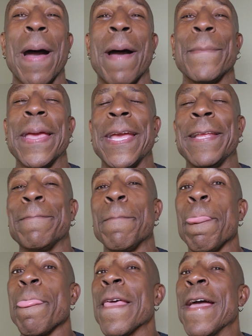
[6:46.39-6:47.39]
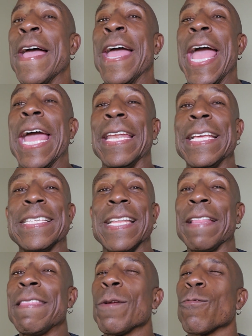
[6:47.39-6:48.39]
And
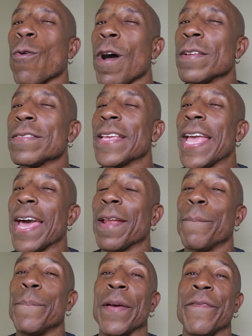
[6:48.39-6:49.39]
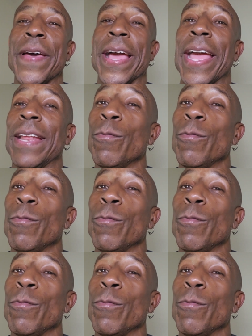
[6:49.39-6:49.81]
listen, I think Rossi had an effect,